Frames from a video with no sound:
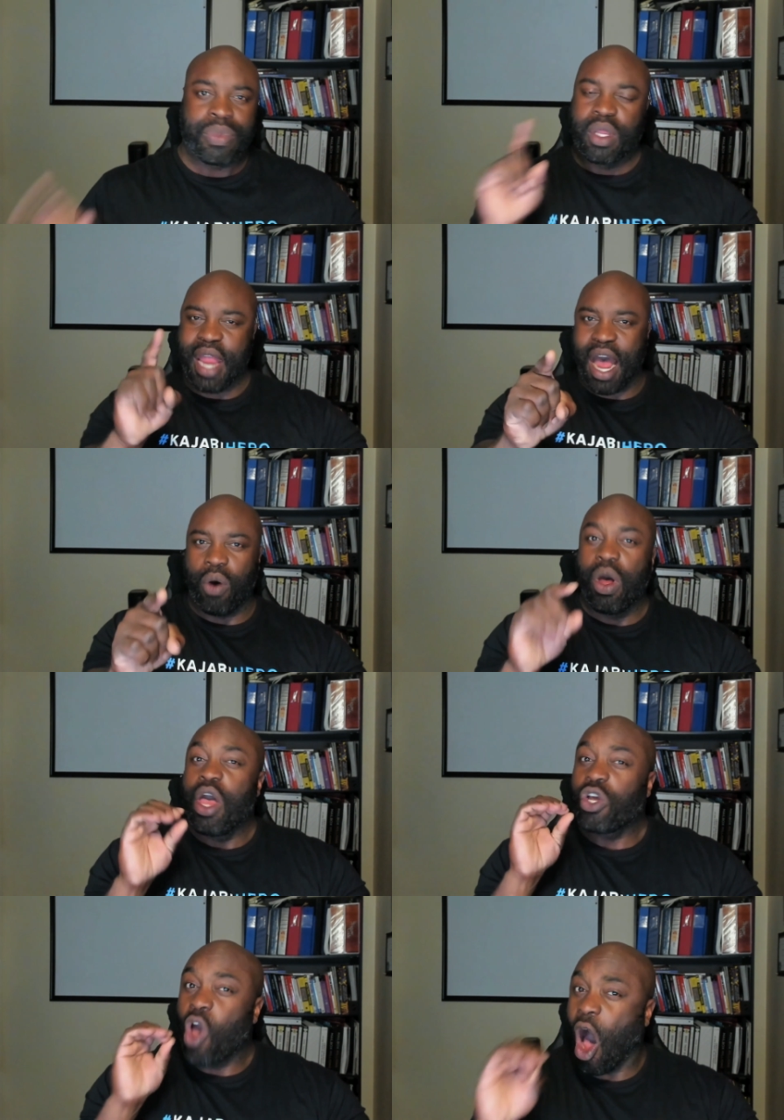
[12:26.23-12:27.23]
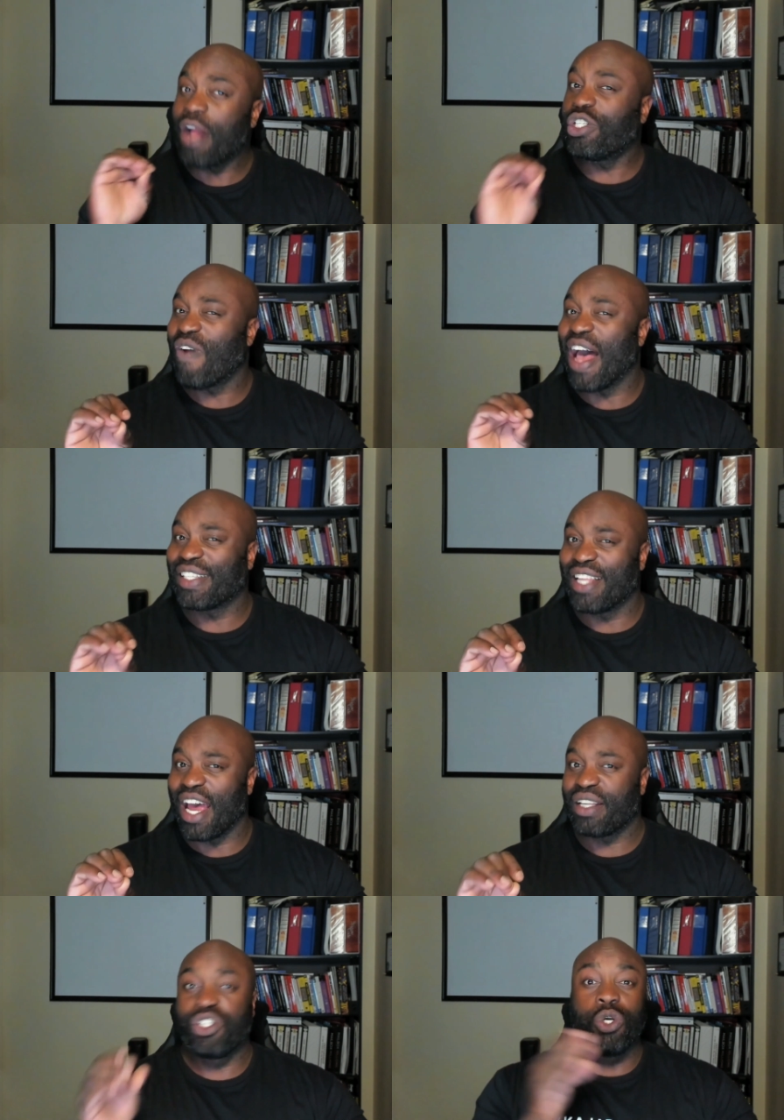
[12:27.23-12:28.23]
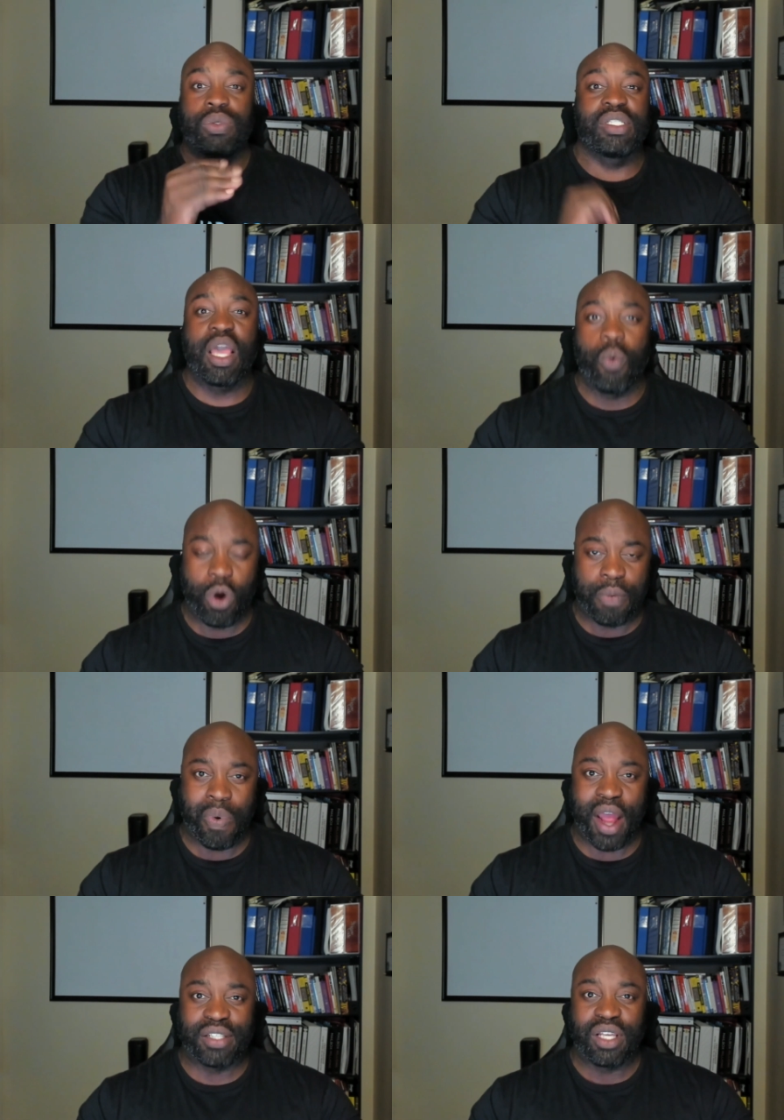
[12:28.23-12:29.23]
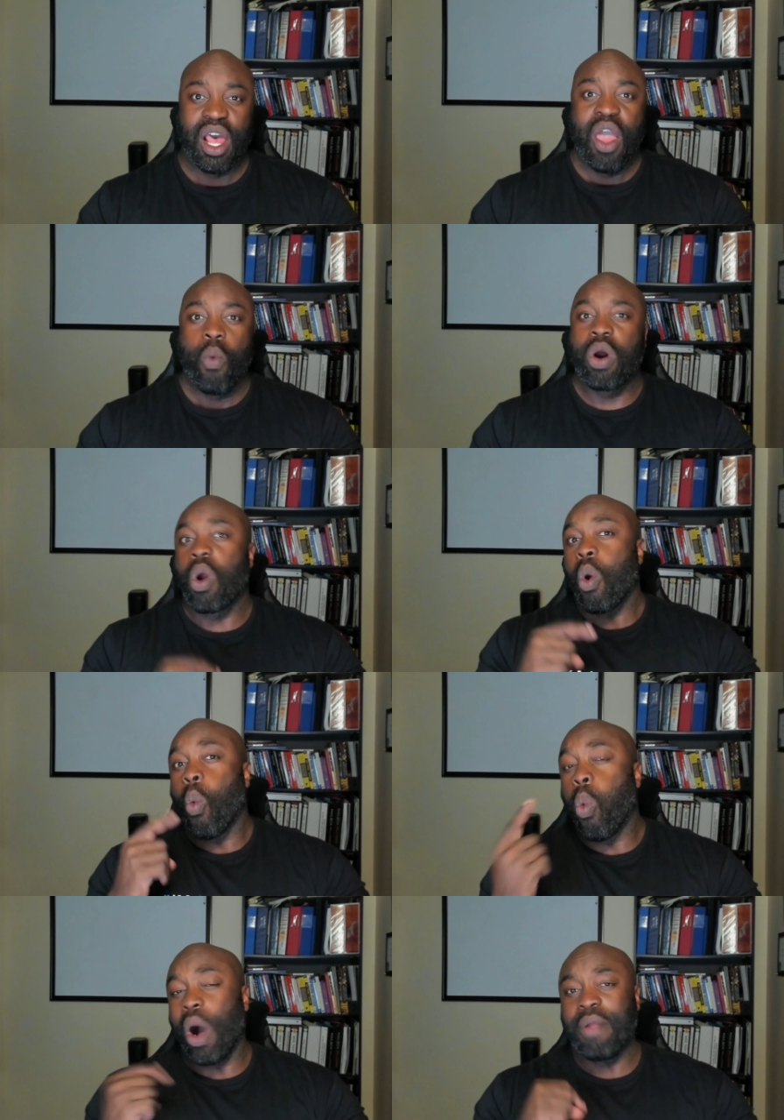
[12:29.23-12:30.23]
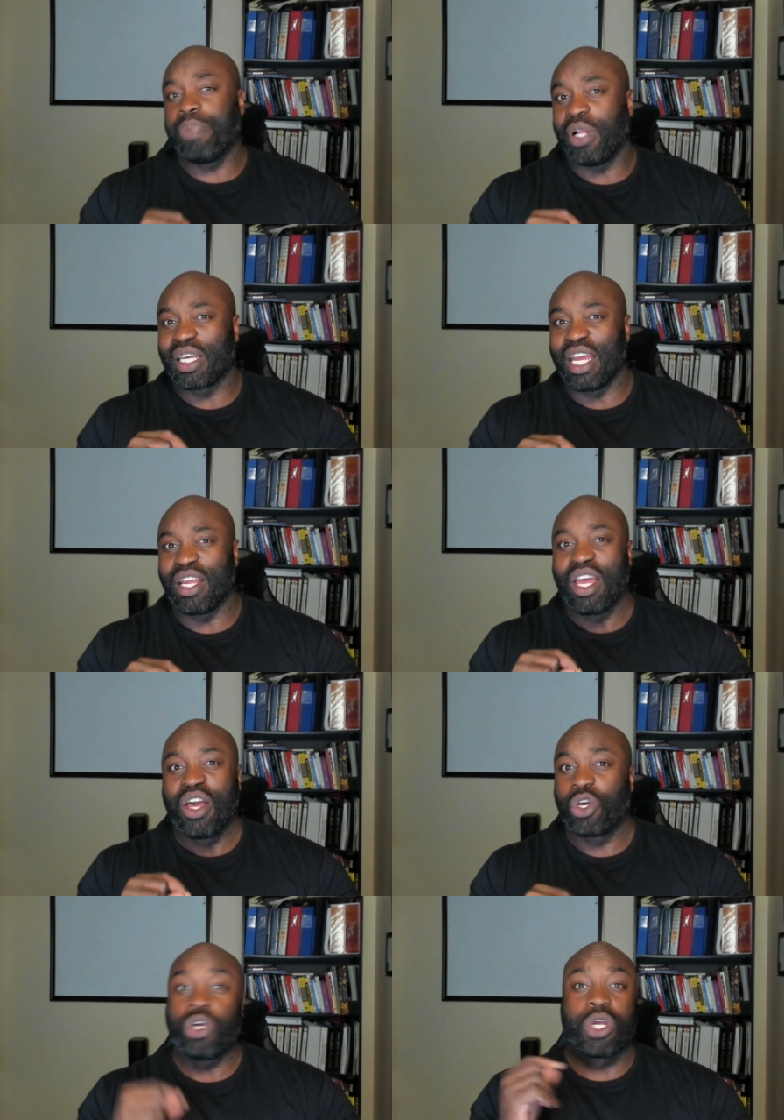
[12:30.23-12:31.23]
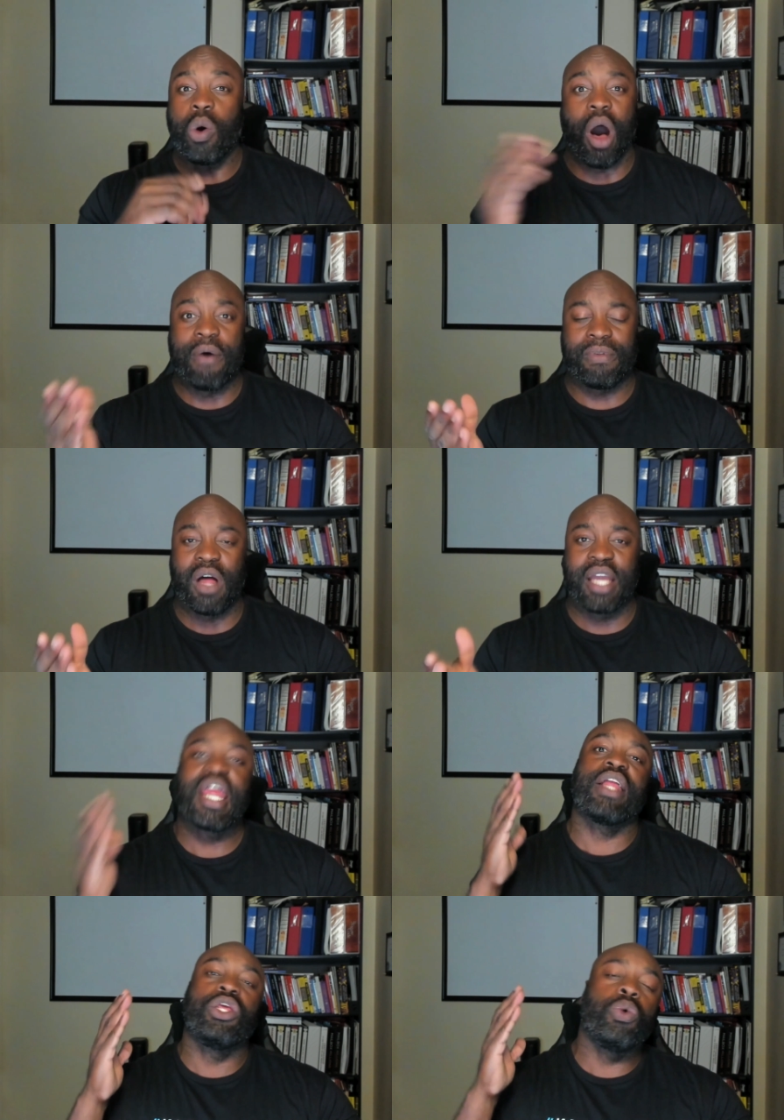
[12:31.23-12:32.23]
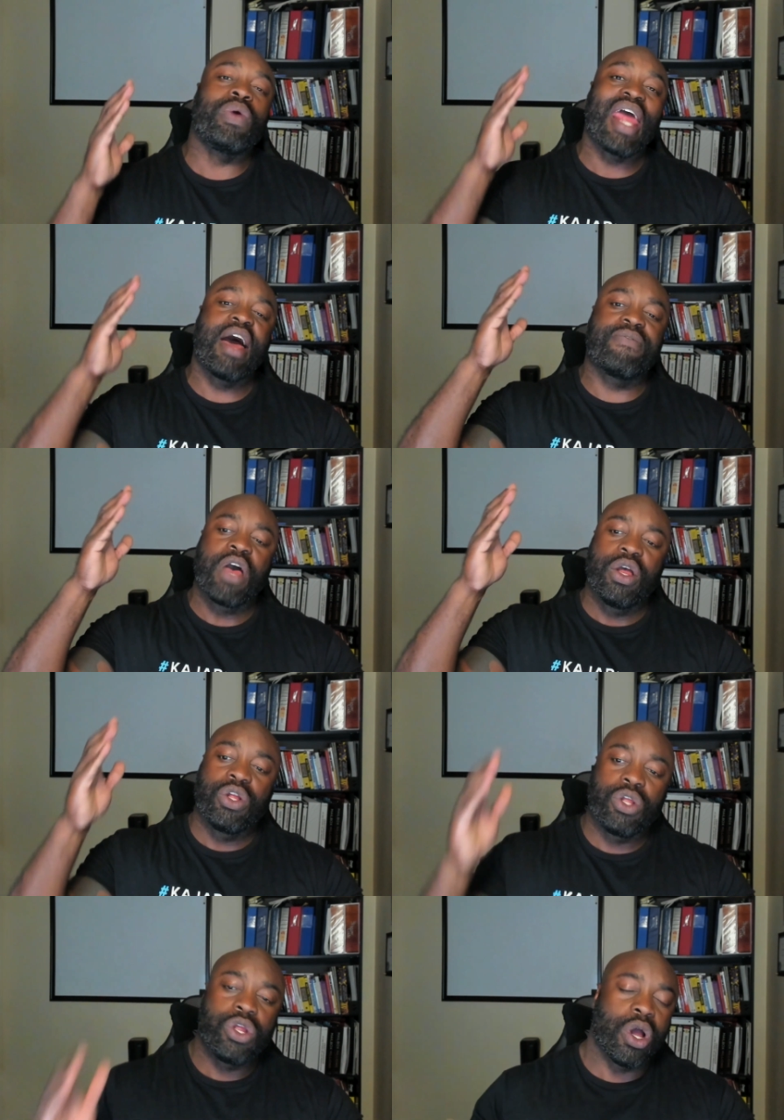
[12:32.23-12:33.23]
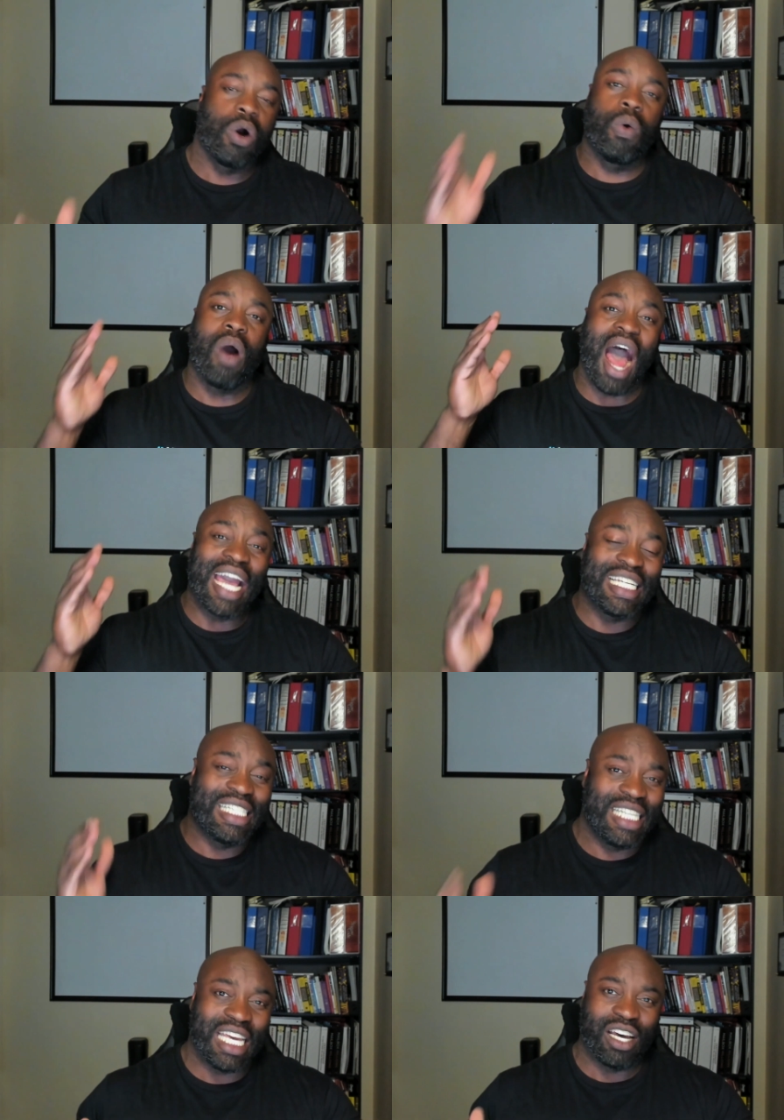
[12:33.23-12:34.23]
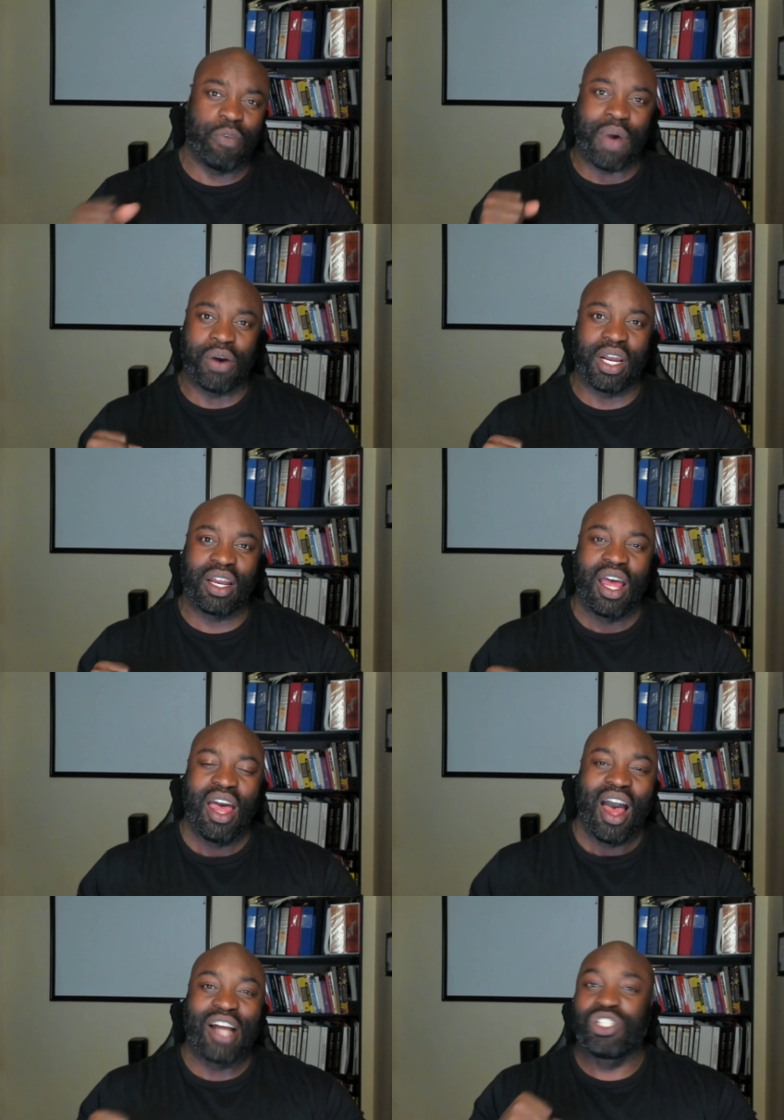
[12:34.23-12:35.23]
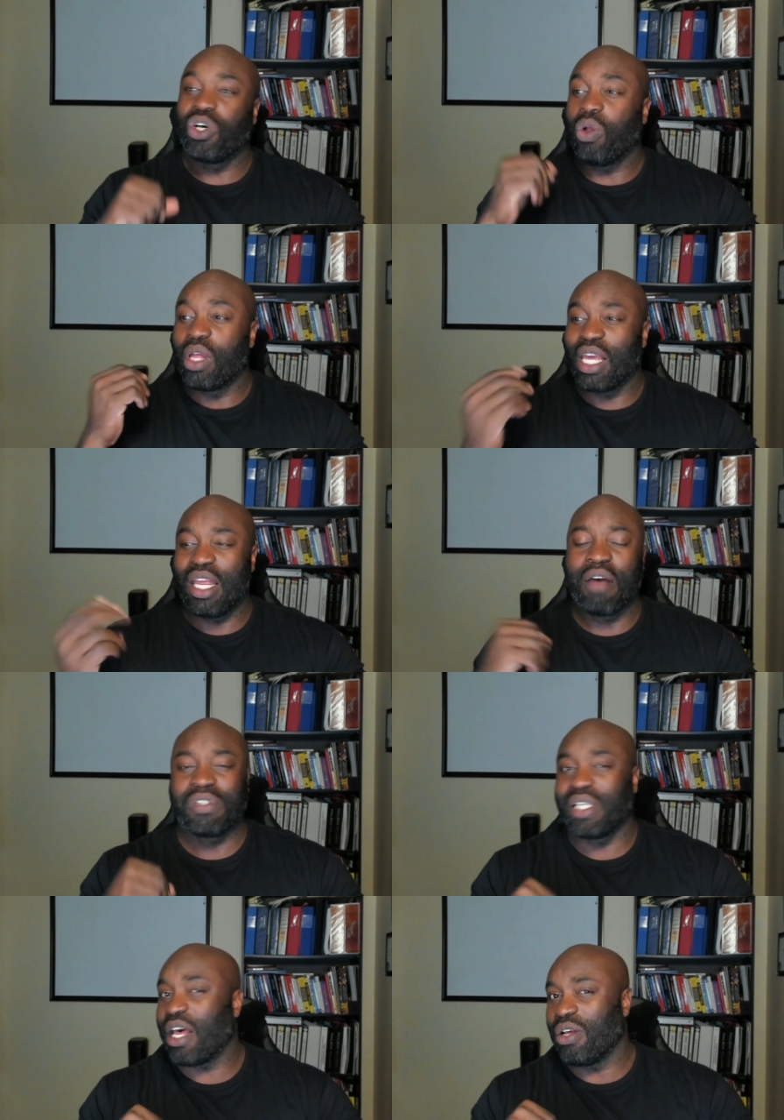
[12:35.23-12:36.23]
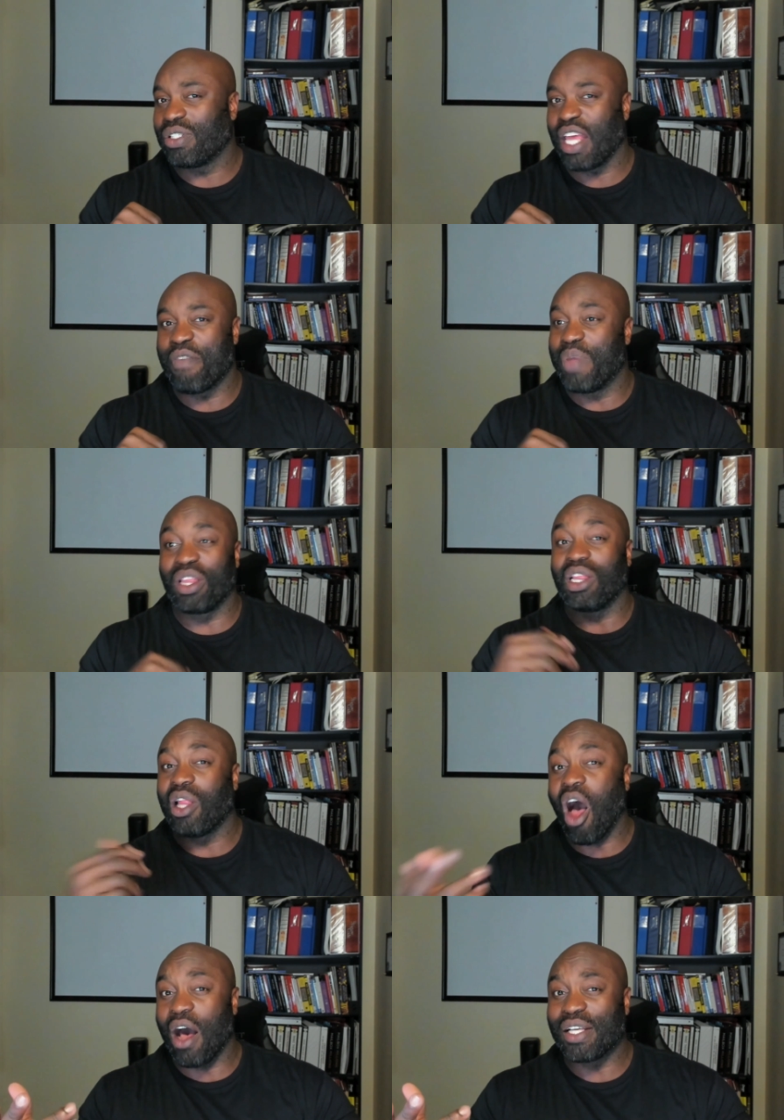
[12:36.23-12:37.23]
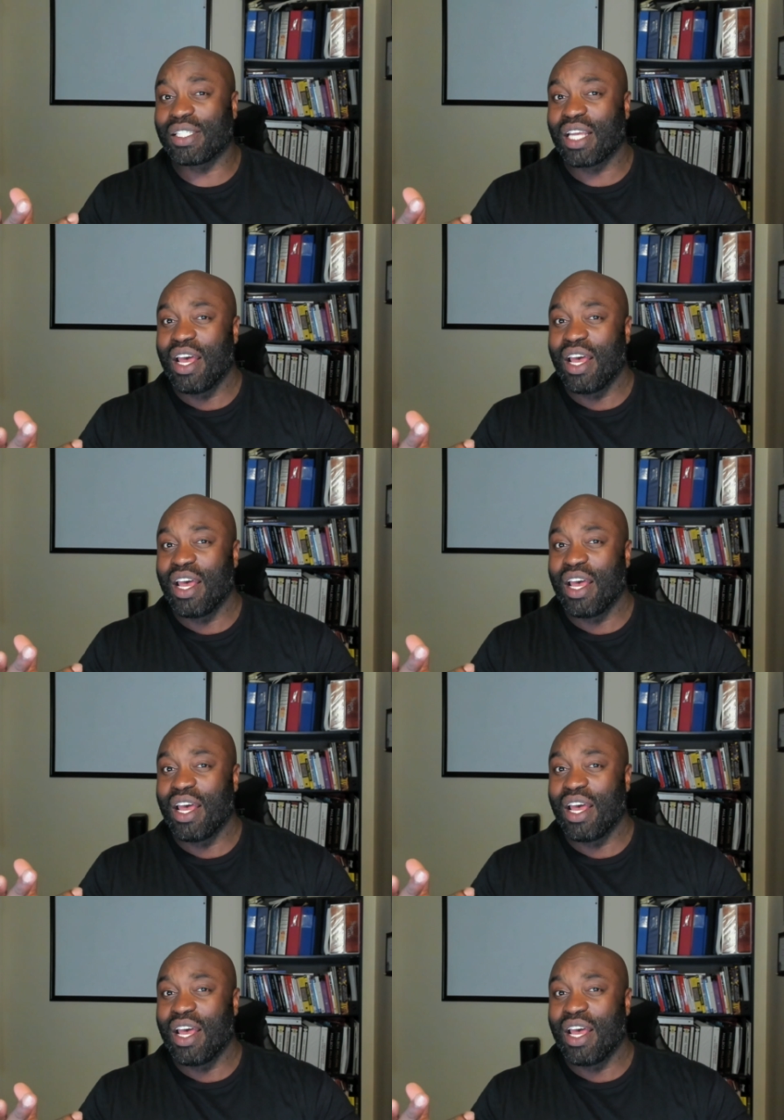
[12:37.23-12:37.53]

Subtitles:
Now, contrast that to, say, WordPress, where one plugin could go offline and you would have no idea about it until enough sales have been lost